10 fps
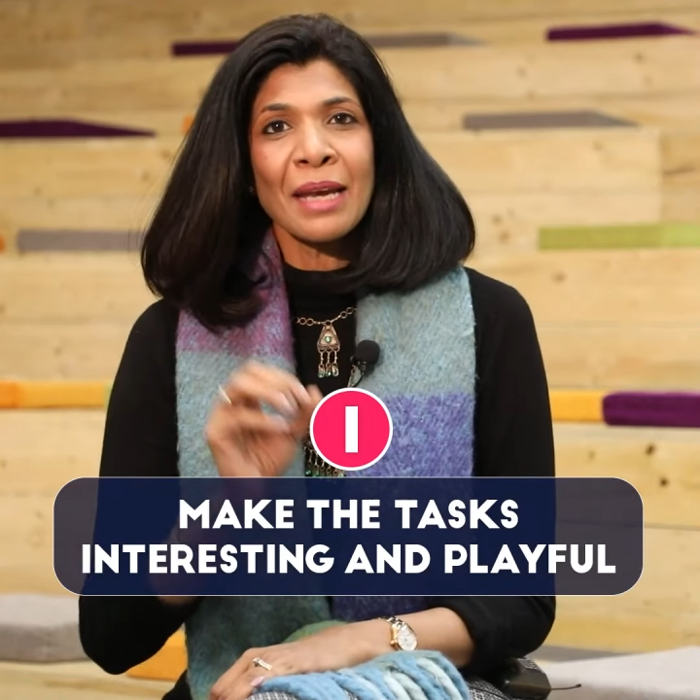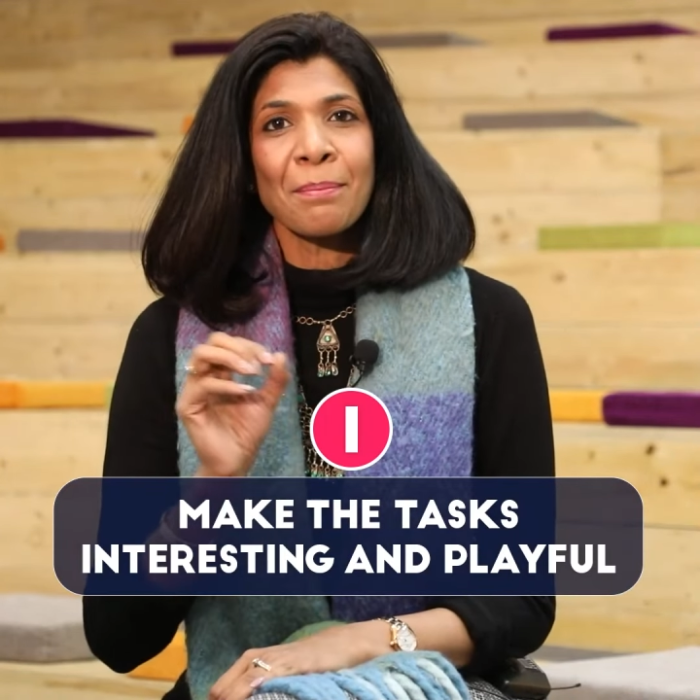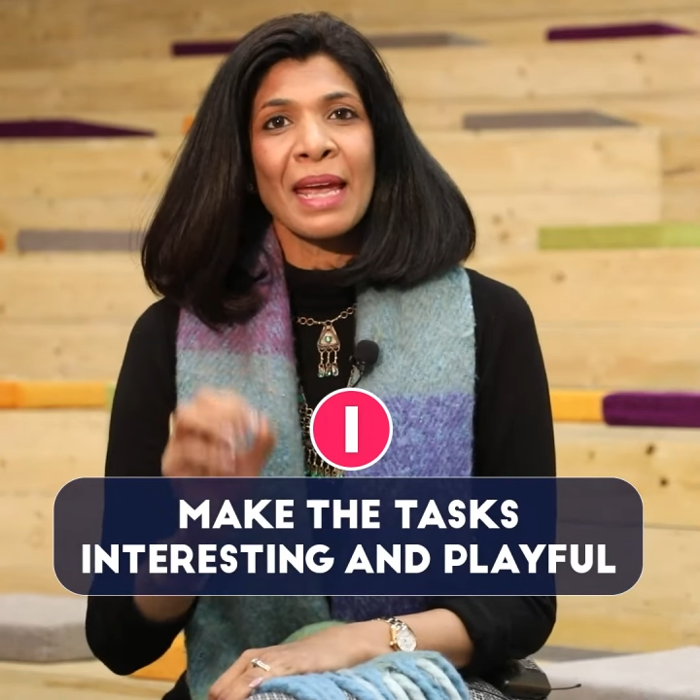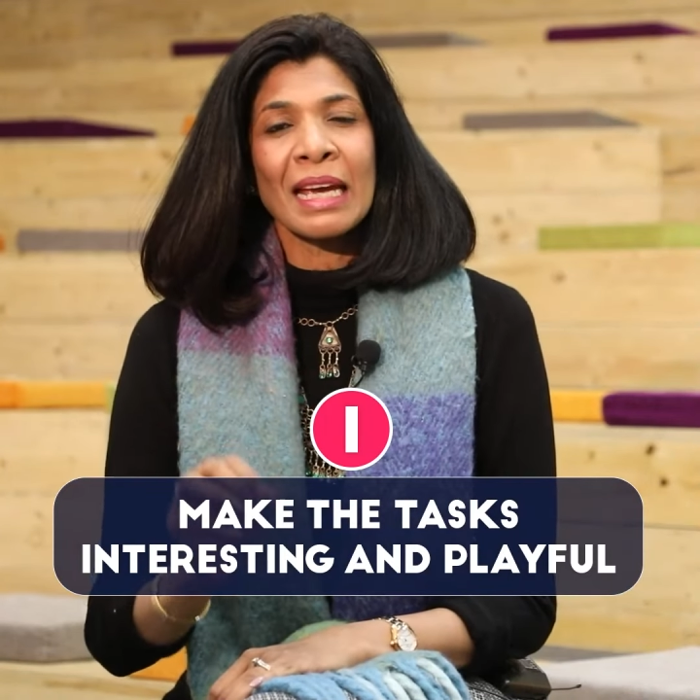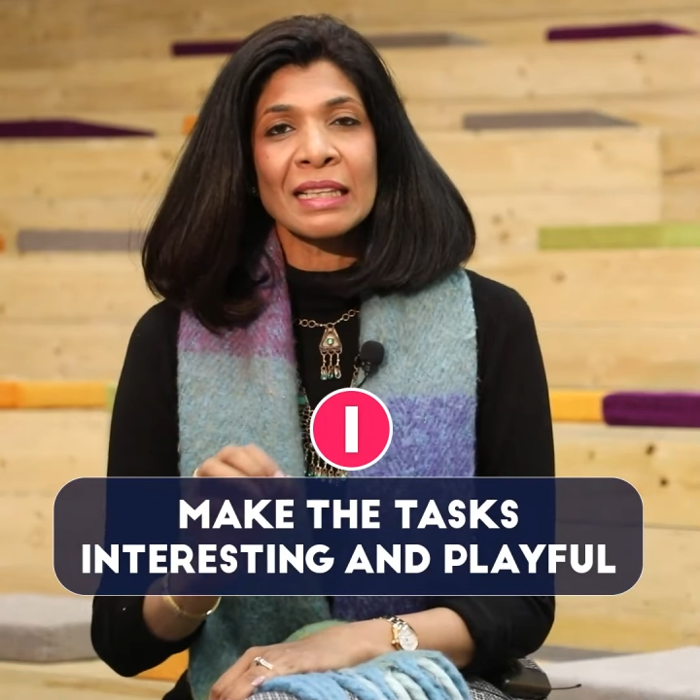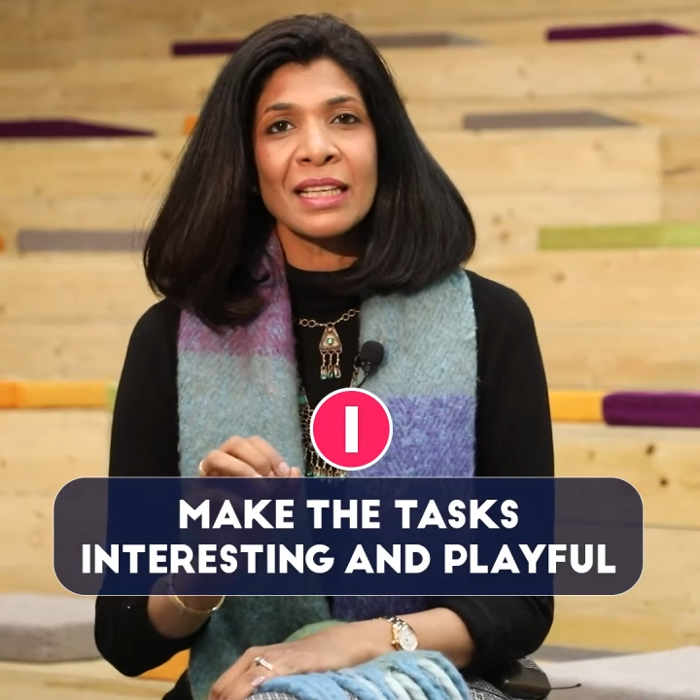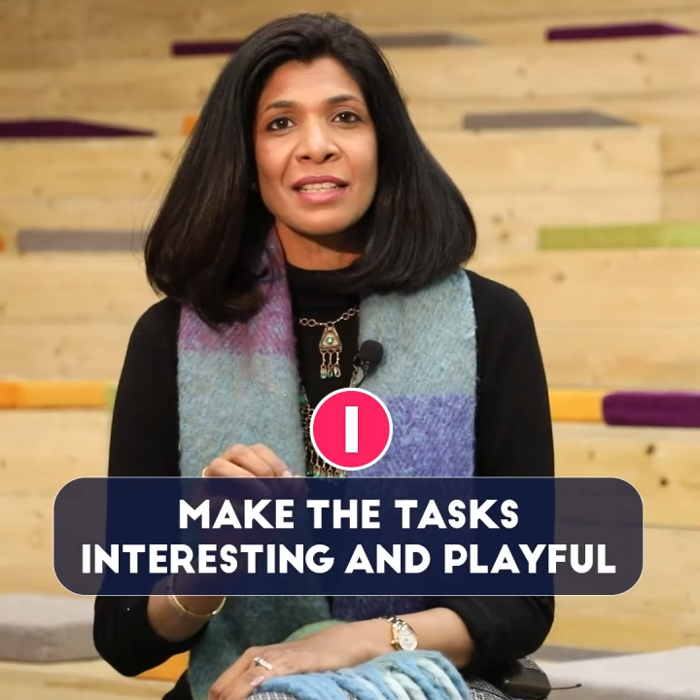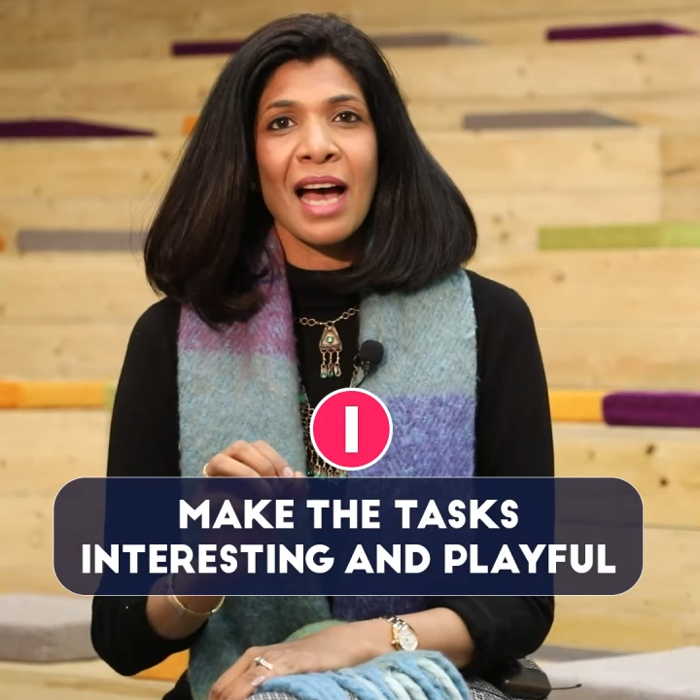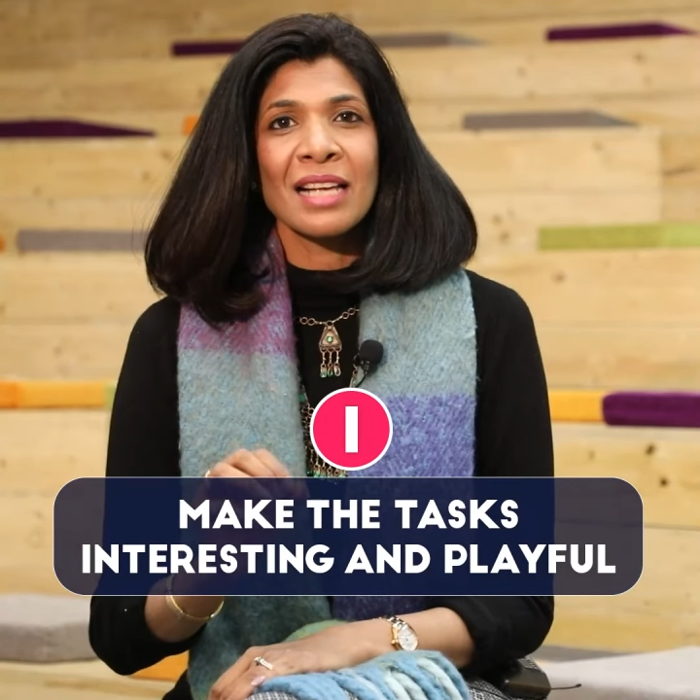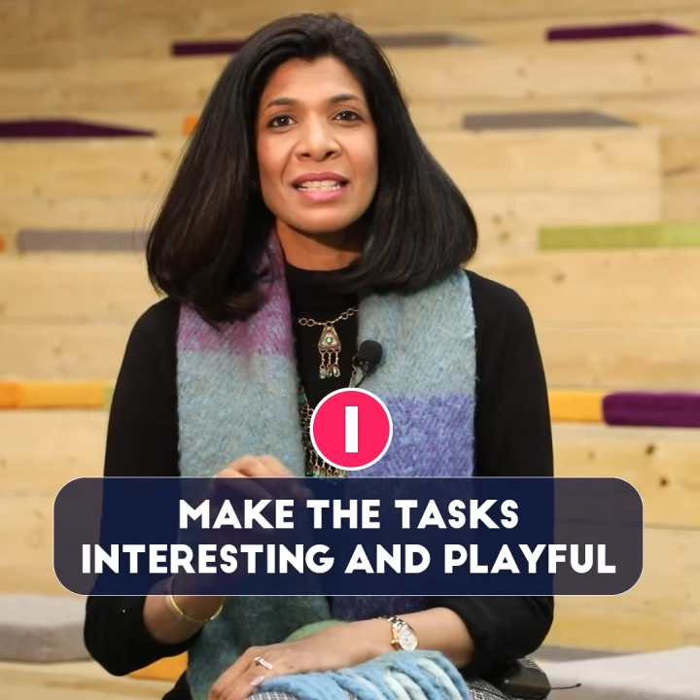and make the
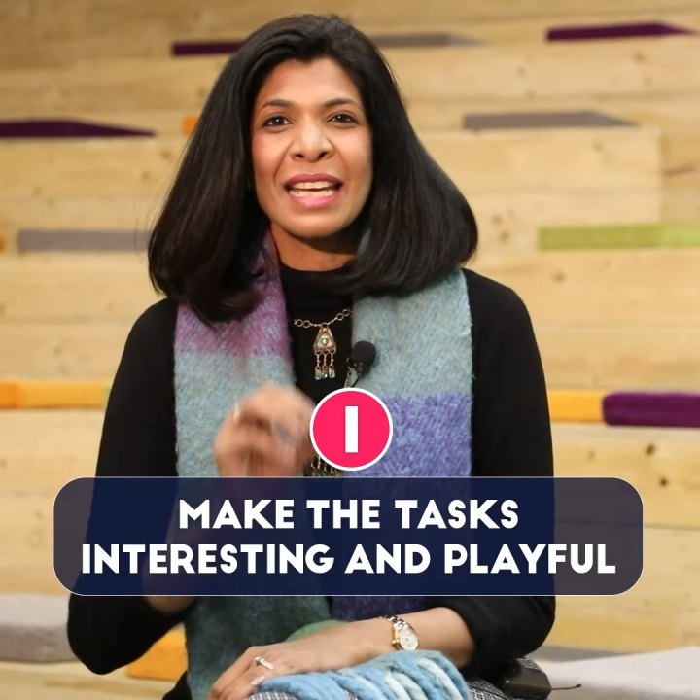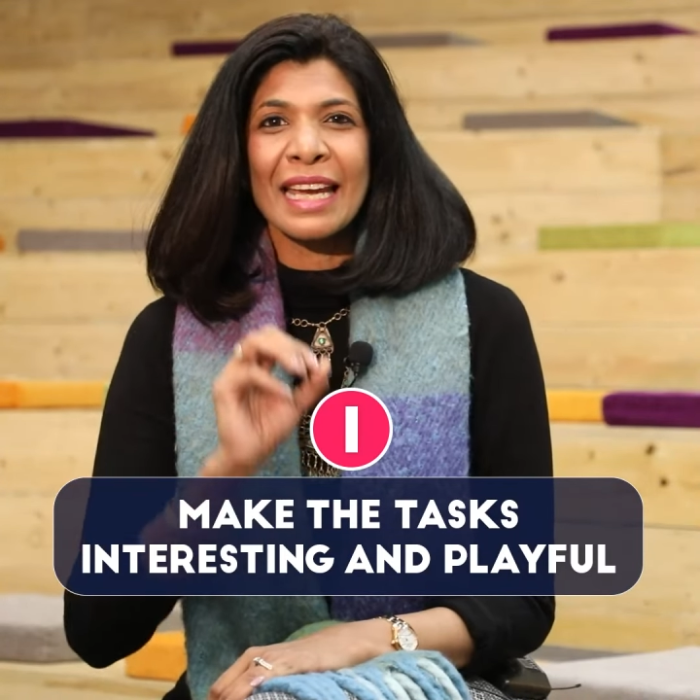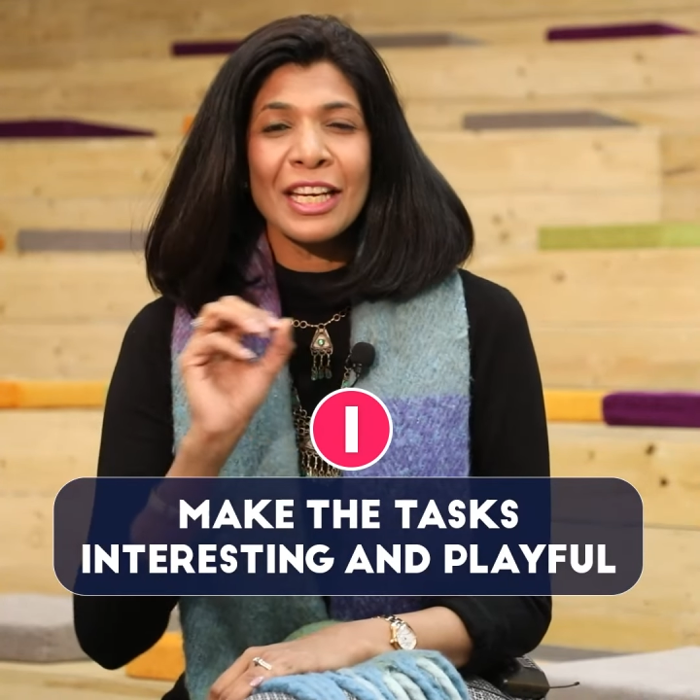task